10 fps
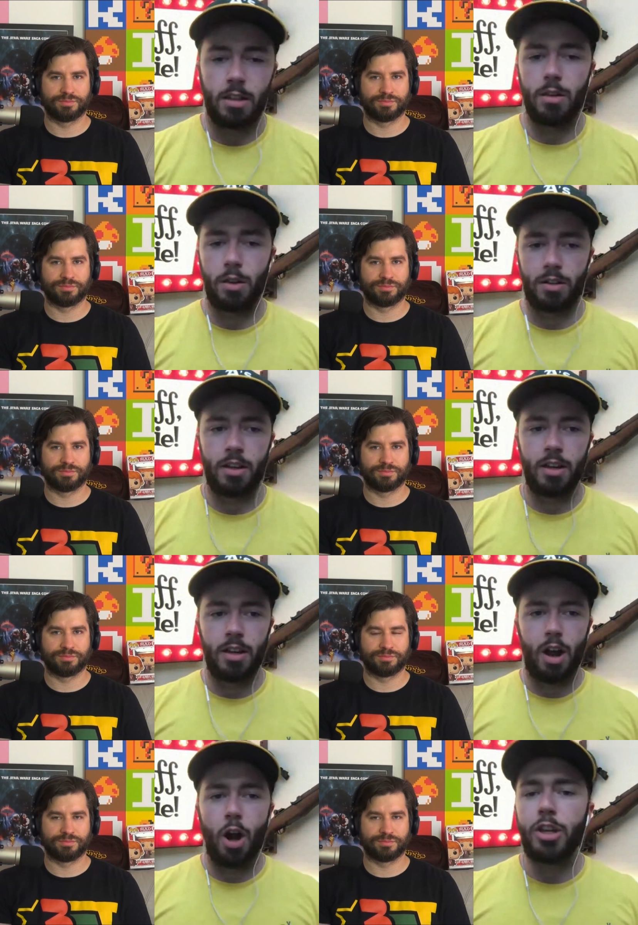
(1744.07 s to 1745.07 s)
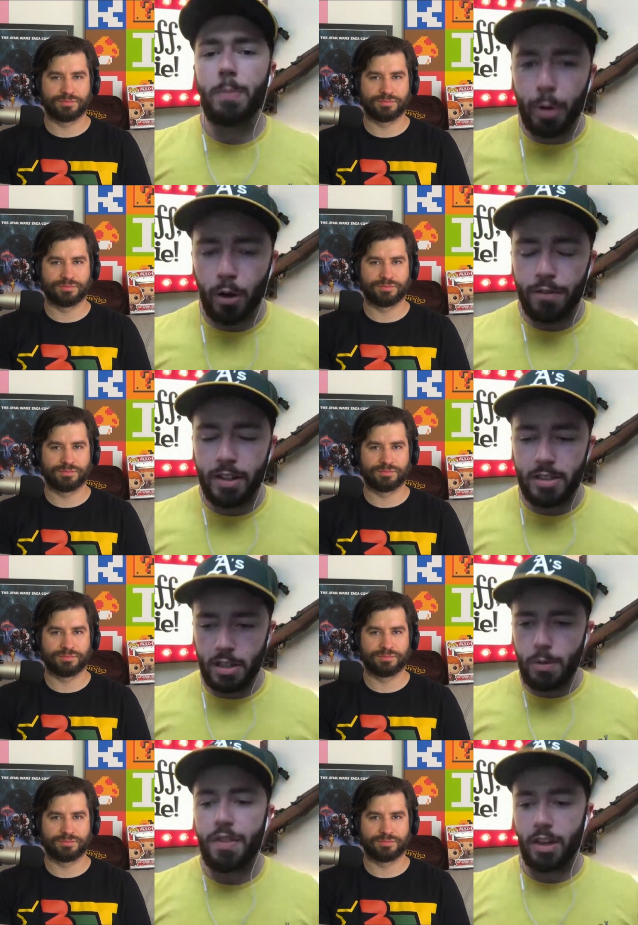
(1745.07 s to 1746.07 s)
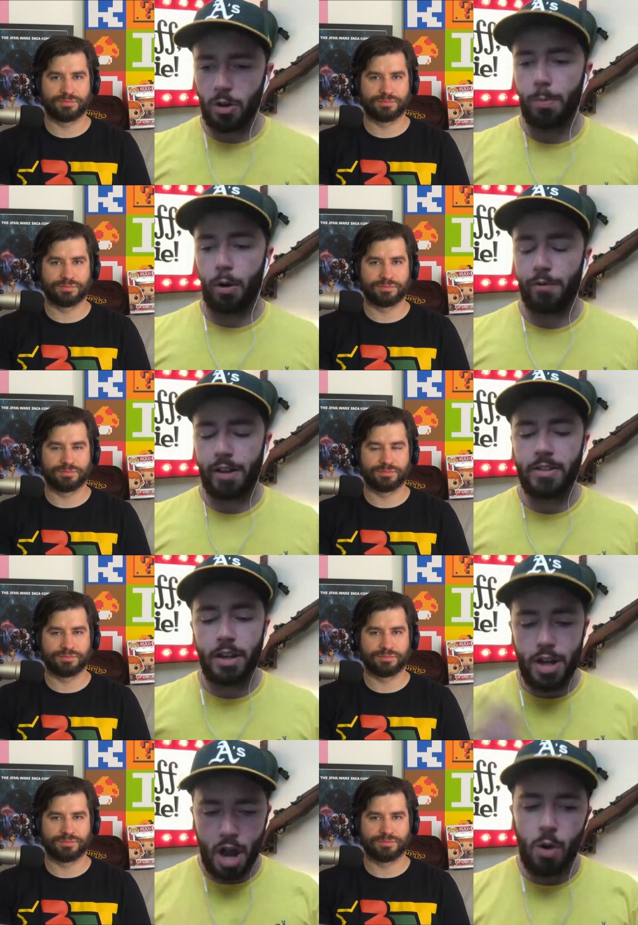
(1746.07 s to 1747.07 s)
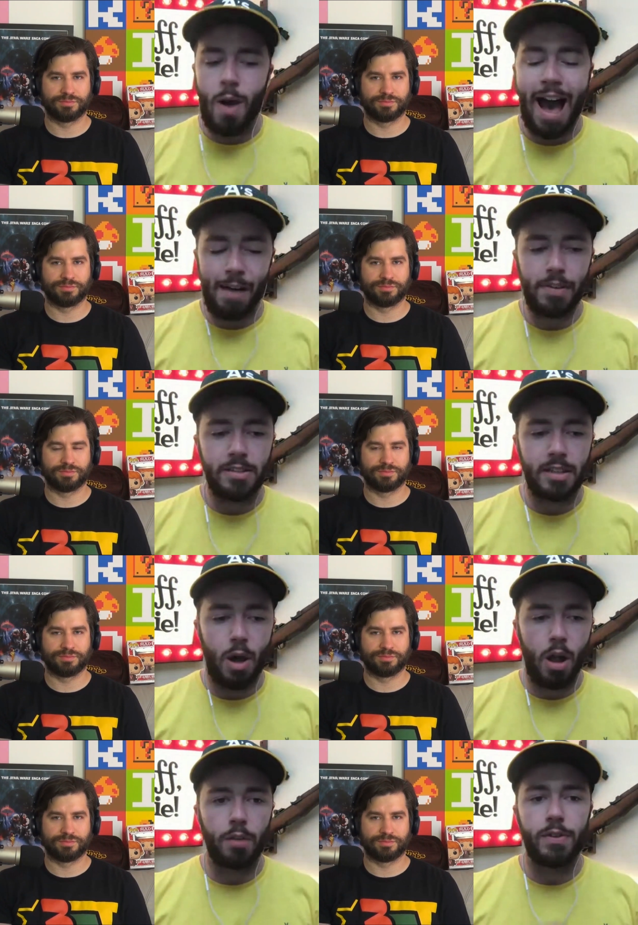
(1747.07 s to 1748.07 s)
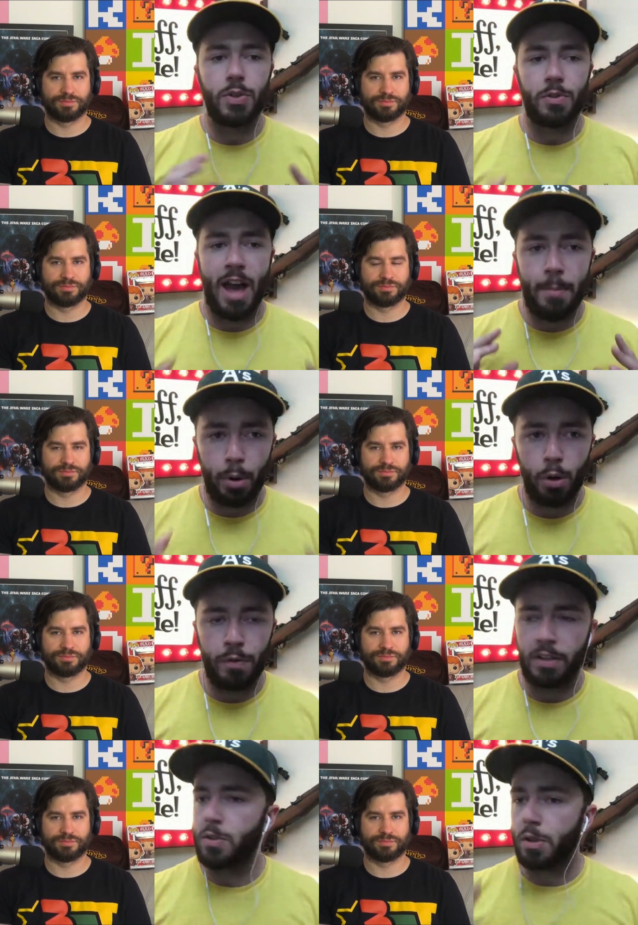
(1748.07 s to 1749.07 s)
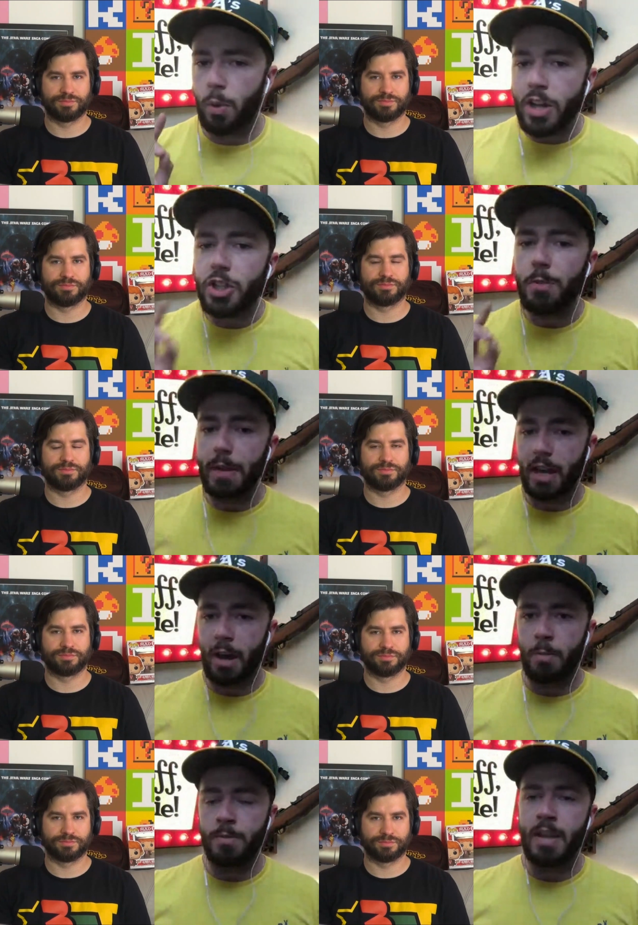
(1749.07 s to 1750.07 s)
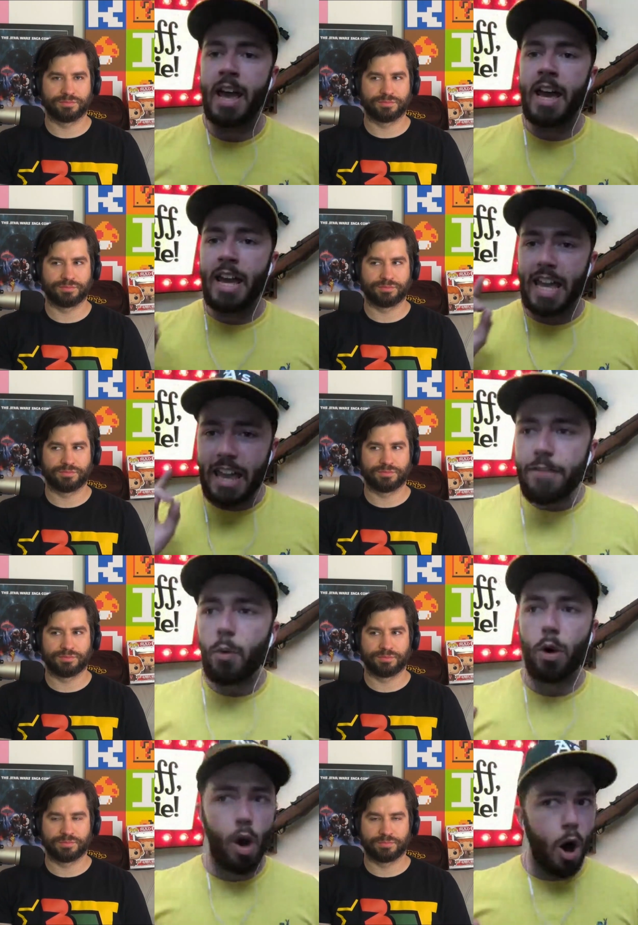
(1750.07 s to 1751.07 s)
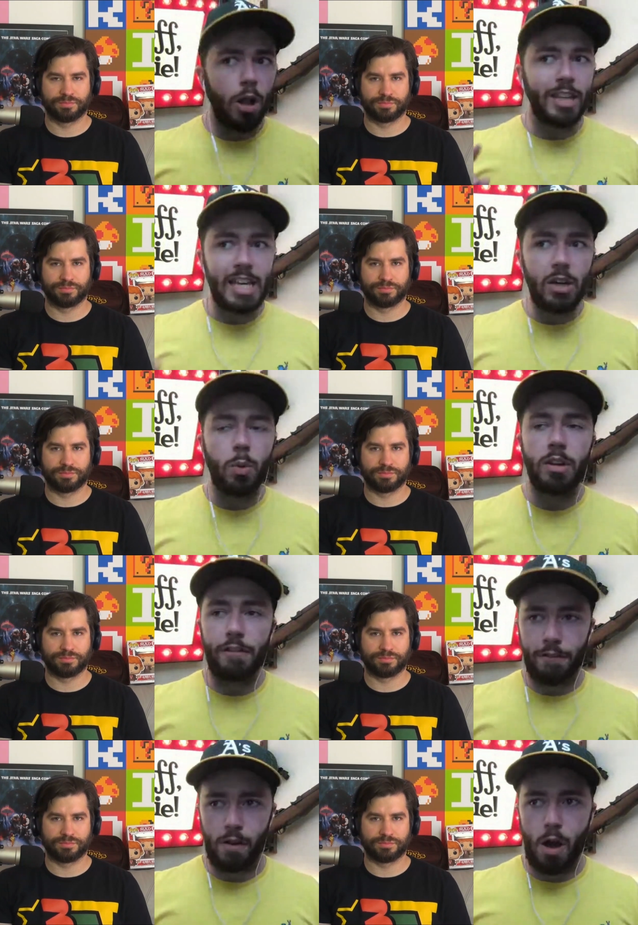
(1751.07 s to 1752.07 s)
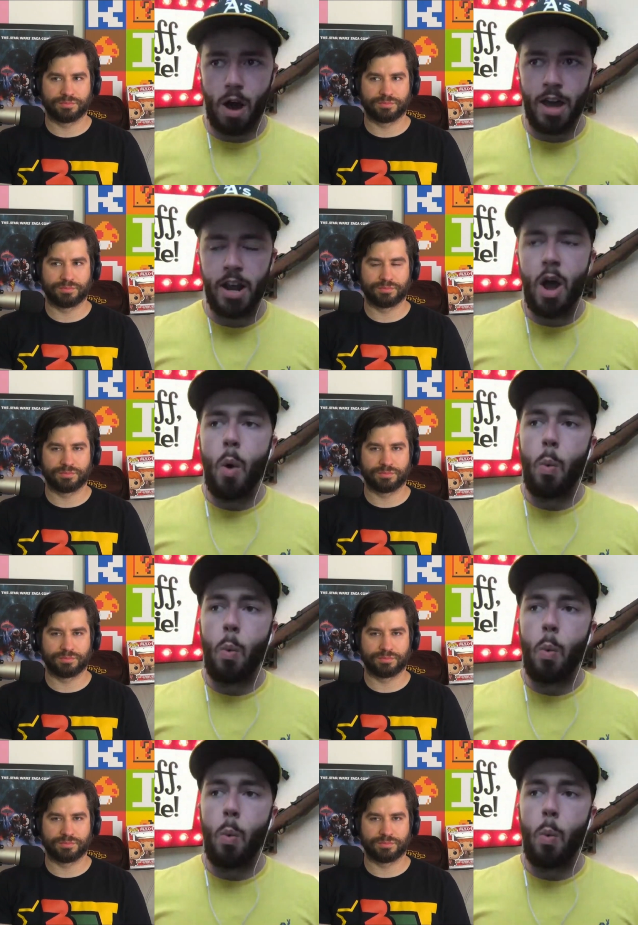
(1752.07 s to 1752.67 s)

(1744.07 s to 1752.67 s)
Speaker 1: is look. Are you perfect? Do you think you're perfect? No. Obviously, all of us are not perfect. So the question becomes if we're all equally flawed,